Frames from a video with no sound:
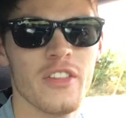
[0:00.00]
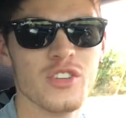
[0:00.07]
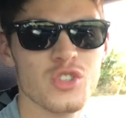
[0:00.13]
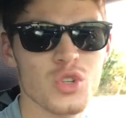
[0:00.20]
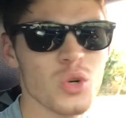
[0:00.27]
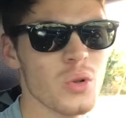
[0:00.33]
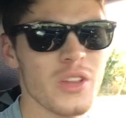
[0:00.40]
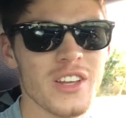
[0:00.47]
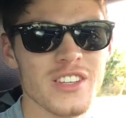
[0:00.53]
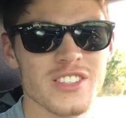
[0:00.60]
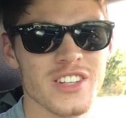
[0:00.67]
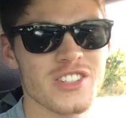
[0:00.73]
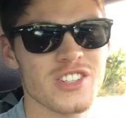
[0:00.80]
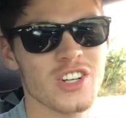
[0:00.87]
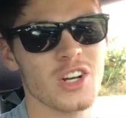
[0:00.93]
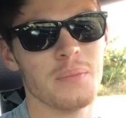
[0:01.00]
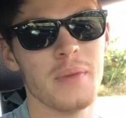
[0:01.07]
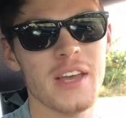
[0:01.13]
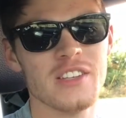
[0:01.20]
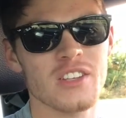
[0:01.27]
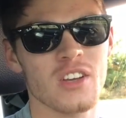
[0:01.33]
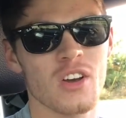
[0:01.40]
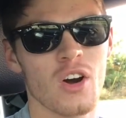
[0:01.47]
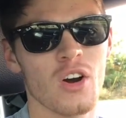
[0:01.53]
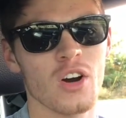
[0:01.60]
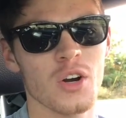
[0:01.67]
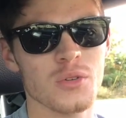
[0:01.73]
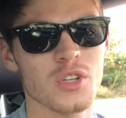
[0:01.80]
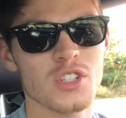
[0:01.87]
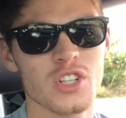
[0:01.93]
This truly is such an amazing car,
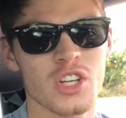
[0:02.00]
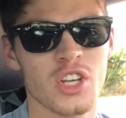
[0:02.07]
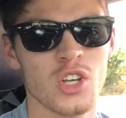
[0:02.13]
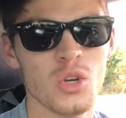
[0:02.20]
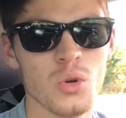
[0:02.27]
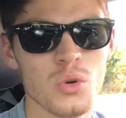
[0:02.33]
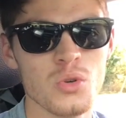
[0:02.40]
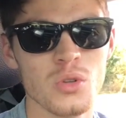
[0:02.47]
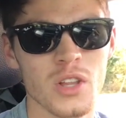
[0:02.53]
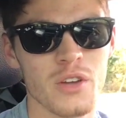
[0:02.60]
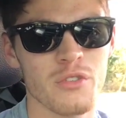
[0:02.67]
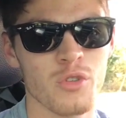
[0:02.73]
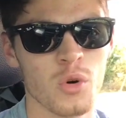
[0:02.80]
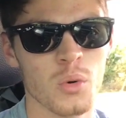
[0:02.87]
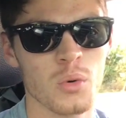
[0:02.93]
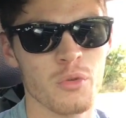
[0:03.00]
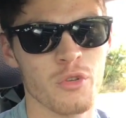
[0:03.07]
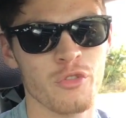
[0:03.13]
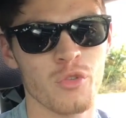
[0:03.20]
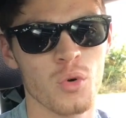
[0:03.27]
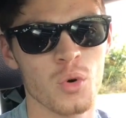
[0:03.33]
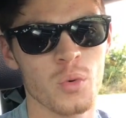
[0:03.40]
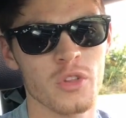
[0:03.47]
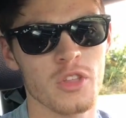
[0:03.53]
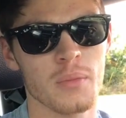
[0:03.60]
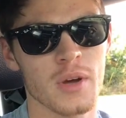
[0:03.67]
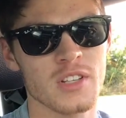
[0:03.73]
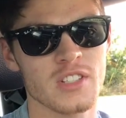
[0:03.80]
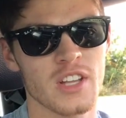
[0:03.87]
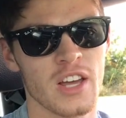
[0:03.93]
and it's such a huge leap forward for Ford with the
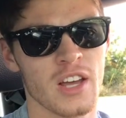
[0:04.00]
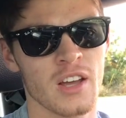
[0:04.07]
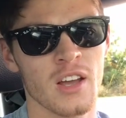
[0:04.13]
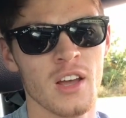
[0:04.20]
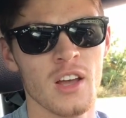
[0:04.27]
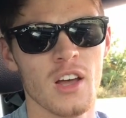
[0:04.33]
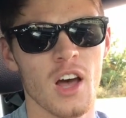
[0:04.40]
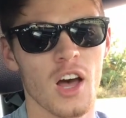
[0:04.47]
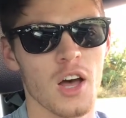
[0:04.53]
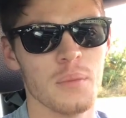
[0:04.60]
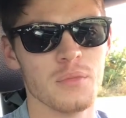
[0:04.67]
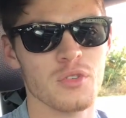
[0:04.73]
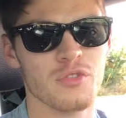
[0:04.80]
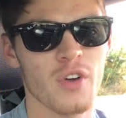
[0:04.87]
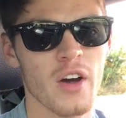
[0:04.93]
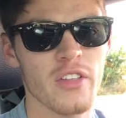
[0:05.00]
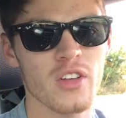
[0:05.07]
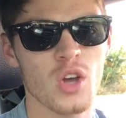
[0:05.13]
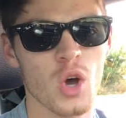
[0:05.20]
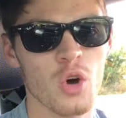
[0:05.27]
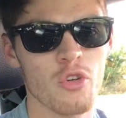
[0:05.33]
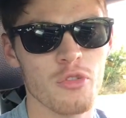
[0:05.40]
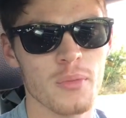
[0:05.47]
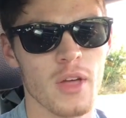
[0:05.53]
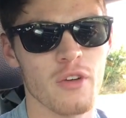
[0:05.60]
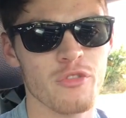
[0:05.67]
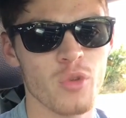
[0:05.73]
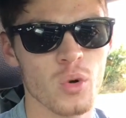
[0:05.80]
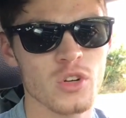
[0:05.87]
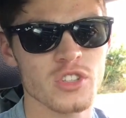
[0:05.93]
Mustang, to finally go from
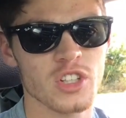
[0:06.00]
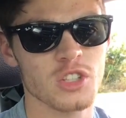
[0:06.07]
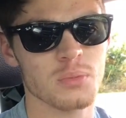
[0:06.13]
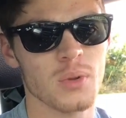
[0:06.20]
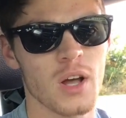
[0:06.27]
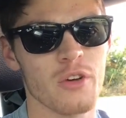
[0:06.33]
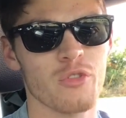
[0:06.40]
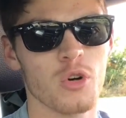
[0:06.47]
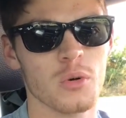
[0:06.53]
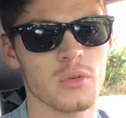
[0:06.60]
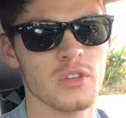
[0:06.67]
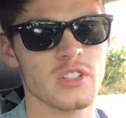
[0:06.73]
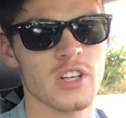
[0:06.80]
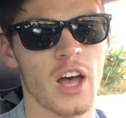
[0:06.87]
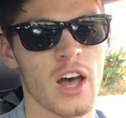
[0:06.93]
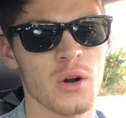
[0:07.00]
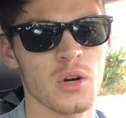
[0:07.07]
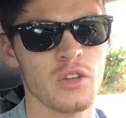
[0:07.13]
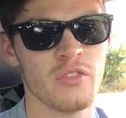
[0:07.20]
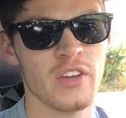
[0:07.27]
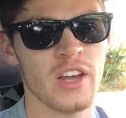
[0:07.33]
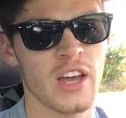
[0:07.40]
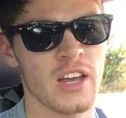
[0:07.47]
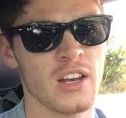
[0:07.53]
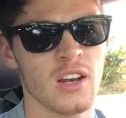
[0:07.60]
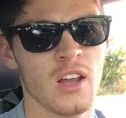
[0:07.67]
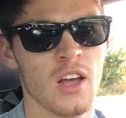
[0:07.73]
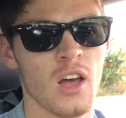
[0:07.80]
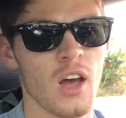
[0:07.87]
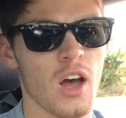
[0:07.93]
that 4.6 platform to this Coyote
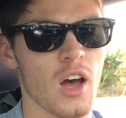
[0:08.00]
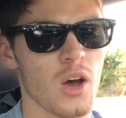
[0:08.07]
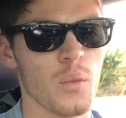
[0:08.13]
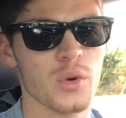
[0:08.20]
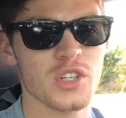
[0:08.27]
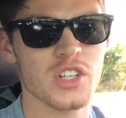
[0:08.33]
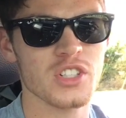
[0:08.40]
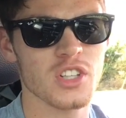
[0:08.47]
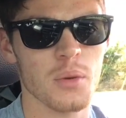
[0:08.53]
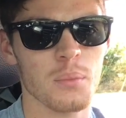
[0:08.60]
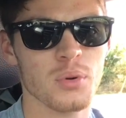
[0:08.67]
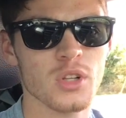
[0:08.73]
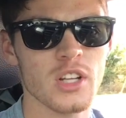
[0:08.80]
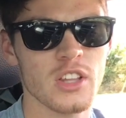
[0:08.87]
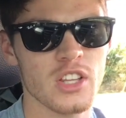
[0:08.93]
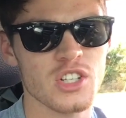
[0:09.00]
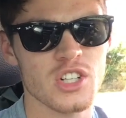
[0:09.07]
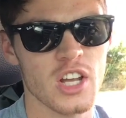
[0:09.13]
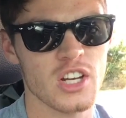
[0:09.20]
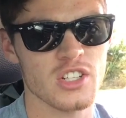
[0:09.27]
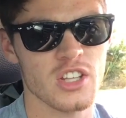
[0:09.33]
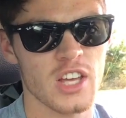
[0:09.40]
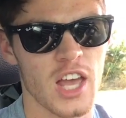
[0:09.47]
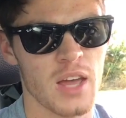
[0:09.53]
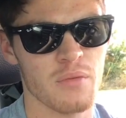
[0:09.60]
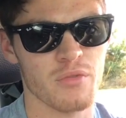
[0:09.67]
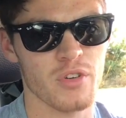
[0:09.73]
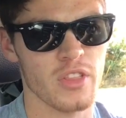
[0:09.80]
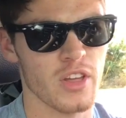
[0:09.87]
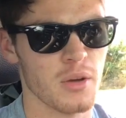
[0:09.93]
V8, which has completely changed the
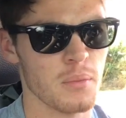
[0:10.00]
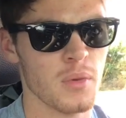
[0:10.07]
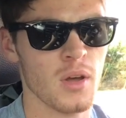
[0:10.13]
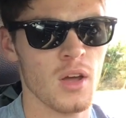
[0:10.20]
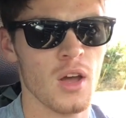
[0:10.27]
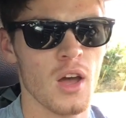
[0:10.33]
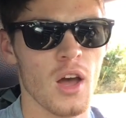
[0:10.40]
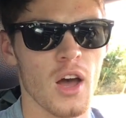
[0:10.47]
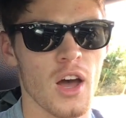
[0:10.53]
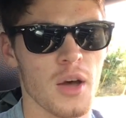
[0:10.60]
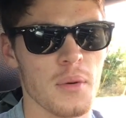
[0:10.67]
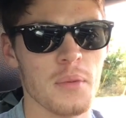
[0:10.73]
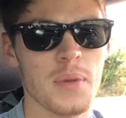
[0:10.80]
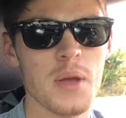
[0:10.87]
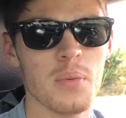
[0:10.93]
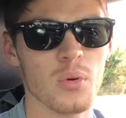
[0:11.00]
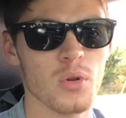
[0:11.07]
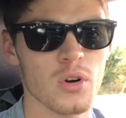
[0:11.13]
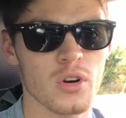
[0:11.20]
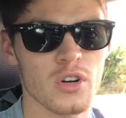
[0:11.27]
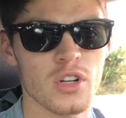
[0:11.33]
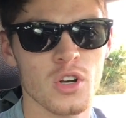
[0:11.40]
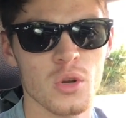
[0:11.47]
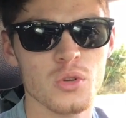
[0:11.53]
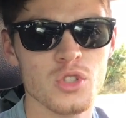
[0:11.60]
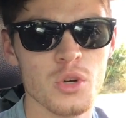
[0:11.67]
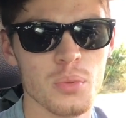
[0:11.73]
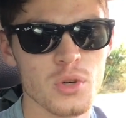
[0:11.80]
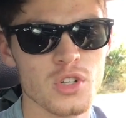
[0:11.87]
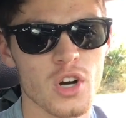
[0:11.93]
game for them. And people are,
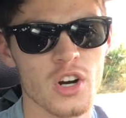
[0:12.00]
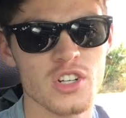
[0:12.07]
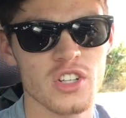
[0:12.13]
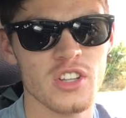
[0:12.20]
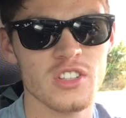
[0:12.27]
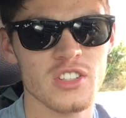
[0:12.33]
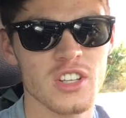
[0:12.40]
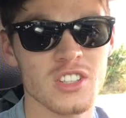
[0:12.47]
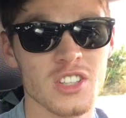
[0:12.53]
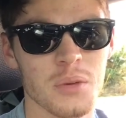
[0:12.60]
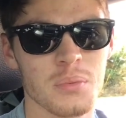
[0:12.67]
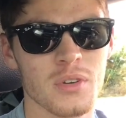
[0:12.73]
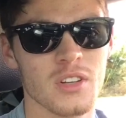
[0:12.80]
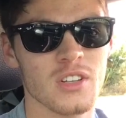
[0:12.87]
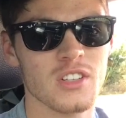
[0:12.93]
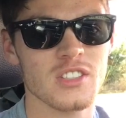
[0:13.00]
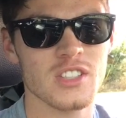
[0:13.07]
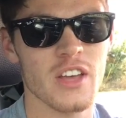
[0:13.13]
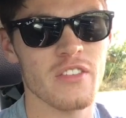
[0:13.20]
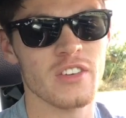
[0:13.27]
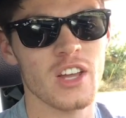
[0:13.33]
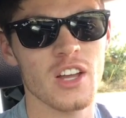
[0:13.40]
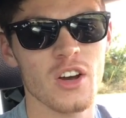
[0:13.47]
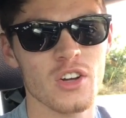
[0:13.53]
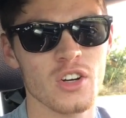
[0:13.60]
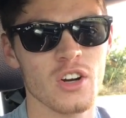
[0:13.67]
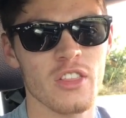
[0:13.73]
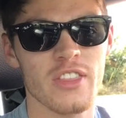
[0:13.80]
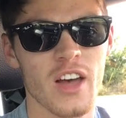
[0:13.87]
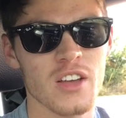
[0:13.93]
supercharging these things up to 700,
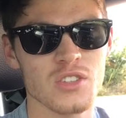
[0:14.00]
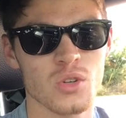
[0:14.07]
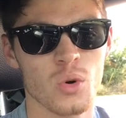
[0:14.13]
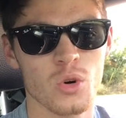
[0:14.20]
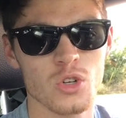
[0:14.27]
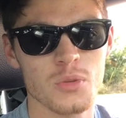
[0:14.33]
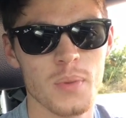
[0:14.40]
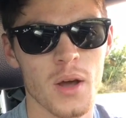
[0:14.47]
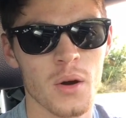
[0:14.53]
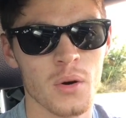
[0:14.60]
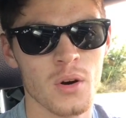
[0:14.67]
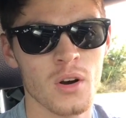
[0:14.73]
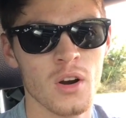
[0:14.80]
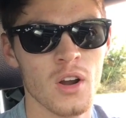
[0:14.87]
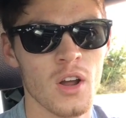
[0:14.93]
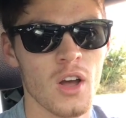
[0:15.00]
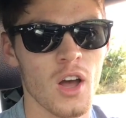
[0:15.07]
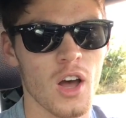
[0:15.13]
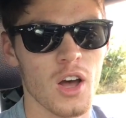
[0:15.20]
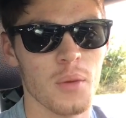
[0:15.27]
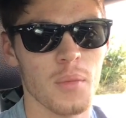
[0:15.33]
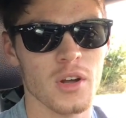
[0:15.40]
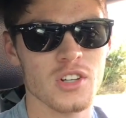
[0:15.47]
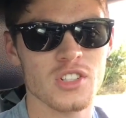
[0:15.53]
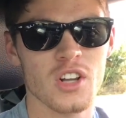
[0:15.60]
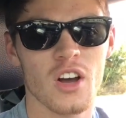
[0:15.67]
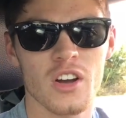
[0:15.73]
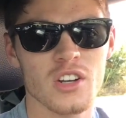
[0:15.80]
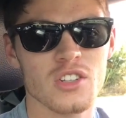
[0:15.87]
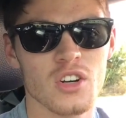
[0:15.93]
800, 1,000 horsepower on
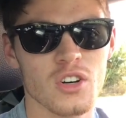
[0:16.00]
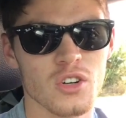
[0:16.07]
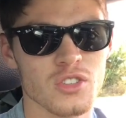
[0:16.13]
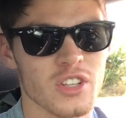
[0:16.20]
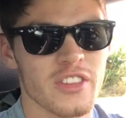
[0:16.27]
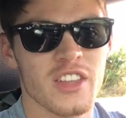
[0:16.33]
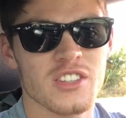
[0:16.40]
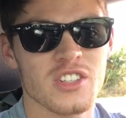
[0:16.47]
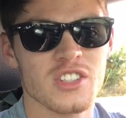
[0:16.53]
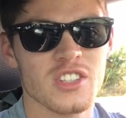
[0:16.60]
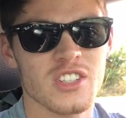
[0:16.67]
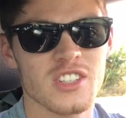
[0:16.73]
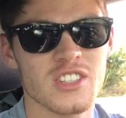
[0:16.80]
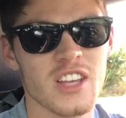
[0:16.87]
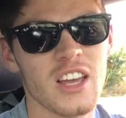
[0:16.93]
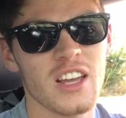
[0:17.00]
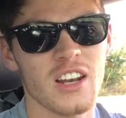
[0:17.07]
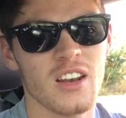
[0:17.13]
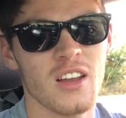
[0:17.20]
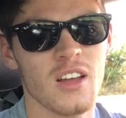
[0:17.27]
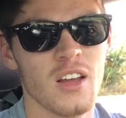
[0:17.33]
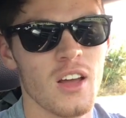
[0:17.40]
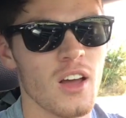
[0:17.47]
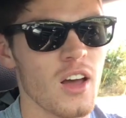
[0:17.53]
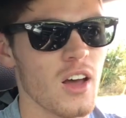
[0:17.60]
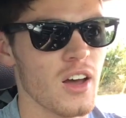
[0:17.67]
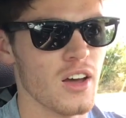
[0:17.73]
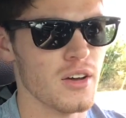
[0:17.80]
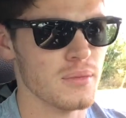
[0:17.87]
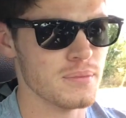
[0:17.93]
stock internals. Like, that's just insane.
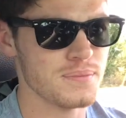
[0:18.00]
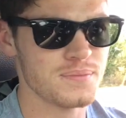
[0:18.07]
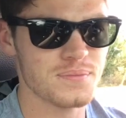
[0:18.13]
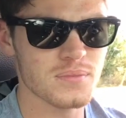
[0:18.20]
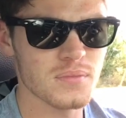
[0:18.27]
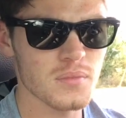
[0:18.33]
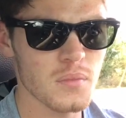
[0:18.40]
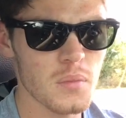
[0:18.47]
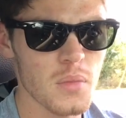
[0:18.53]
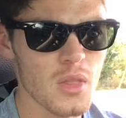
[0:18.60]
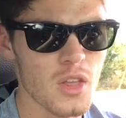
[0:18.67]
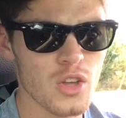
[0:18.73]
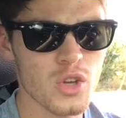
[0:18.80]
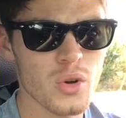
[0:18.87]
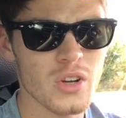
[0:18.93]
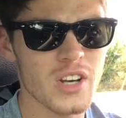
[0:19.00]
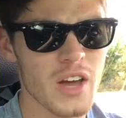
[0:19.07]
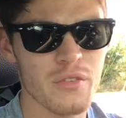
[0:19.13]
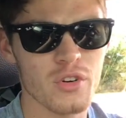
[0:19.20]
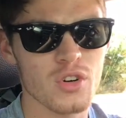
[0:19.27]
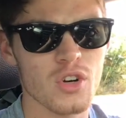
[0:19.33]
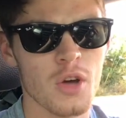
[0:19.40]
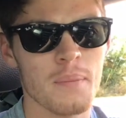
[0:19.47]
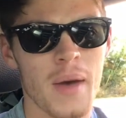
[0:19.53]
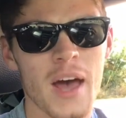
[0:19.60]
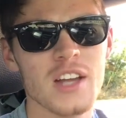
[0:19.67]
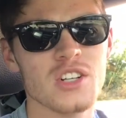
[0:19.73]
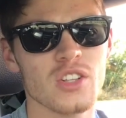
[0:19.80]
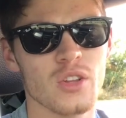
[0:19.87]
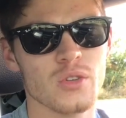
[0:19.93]
You could never
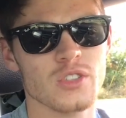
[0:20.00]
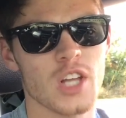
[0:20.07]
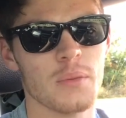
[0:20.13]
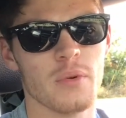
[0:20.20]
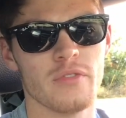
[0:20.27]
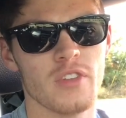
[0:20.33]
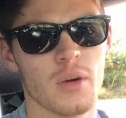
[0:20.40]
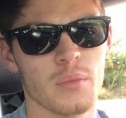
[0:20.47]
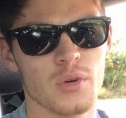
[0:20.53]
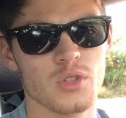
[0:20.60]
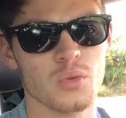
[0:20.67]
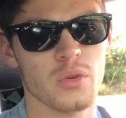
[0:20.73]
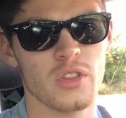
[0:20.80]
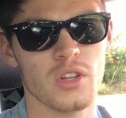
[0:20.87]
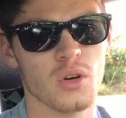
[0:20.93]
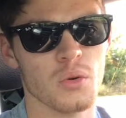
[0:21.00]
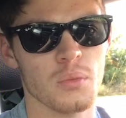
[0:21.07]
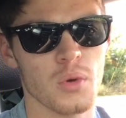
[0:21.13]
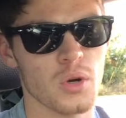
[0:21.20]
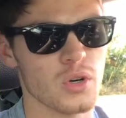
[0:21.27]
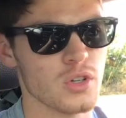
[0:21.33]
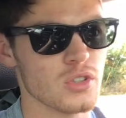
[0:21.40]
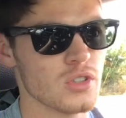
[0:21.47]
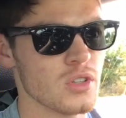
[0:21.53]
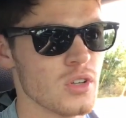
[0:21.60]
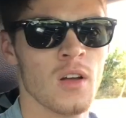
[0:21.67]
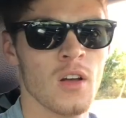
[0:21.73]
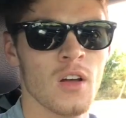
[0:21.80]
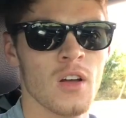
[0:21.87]
imagine those type of numbers with the old motors.